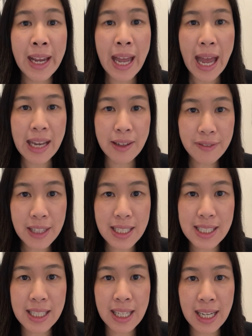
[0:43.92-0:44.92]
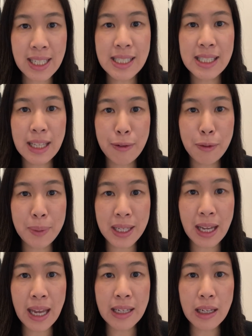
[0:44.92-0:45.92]
And if that's the case, they will
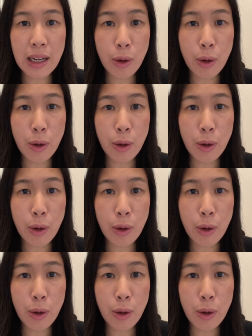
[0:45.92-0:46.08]
be an